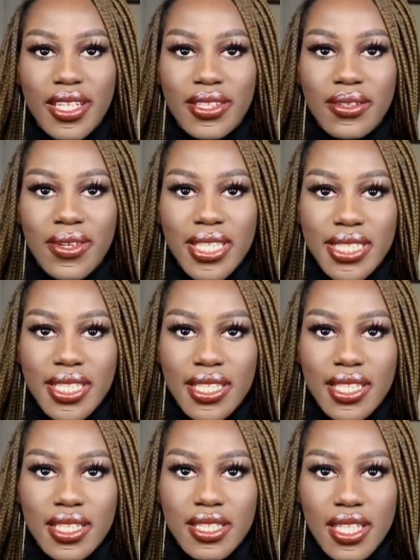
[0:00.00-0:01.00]
the ones
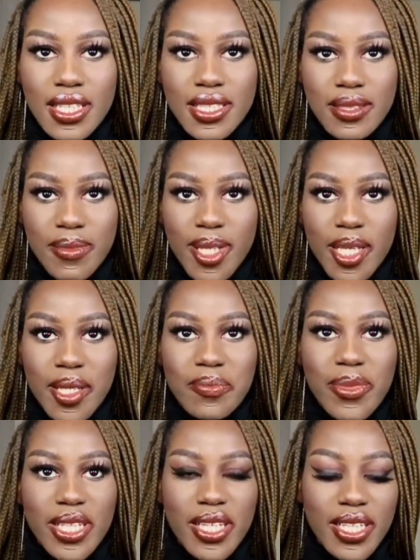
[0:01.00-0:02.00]
that they sent
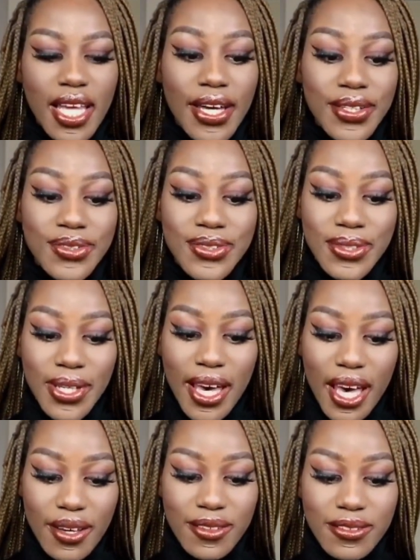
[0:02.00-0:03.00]
me, but then I do
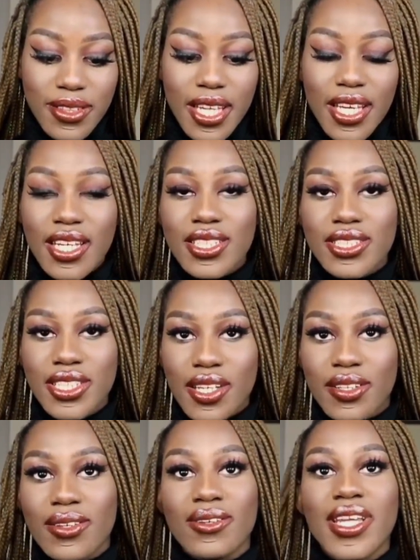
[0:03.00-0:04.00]
have a
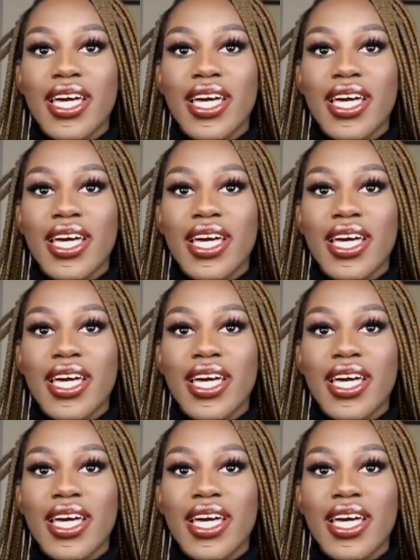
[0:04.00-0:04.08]
shade though.